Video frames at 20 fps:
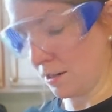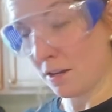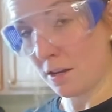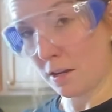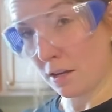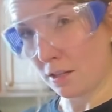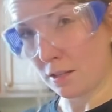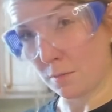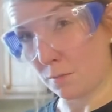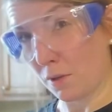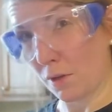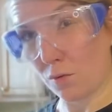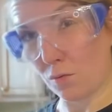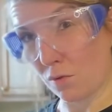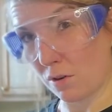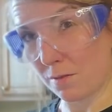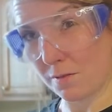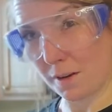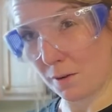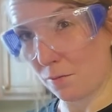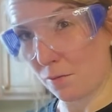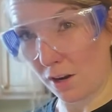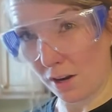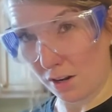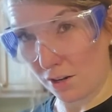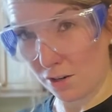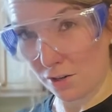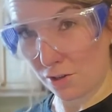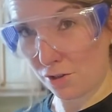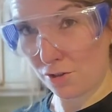So I'm like, what if I wanted
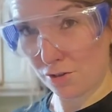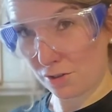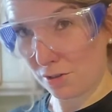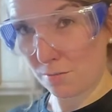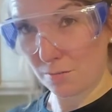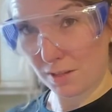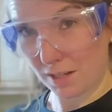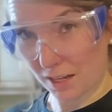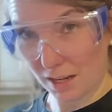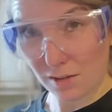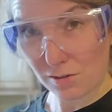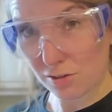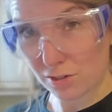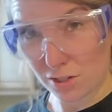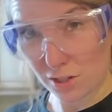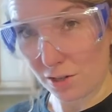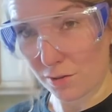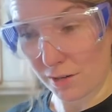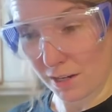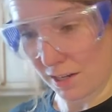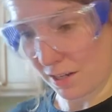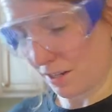to do something else to it?